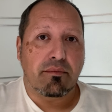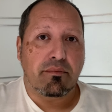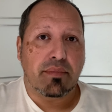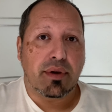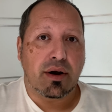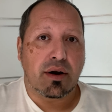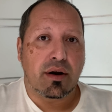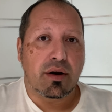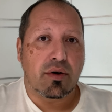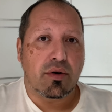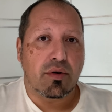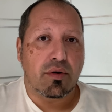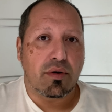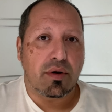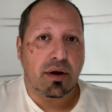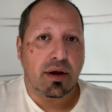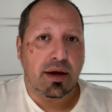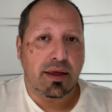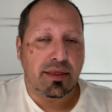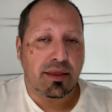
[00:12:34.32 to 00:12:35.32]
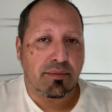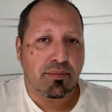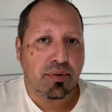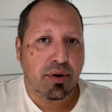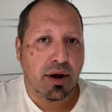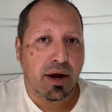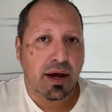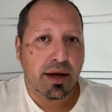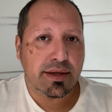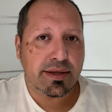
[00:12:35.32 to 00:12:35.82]
But in the
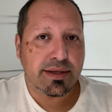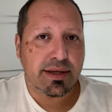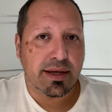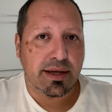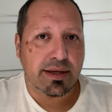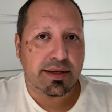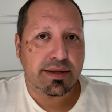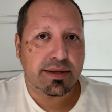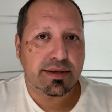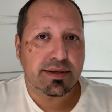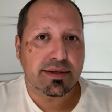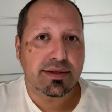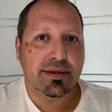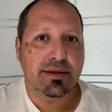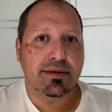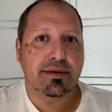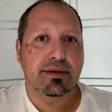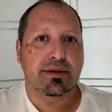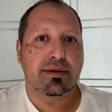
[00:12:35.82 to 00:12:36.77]
process,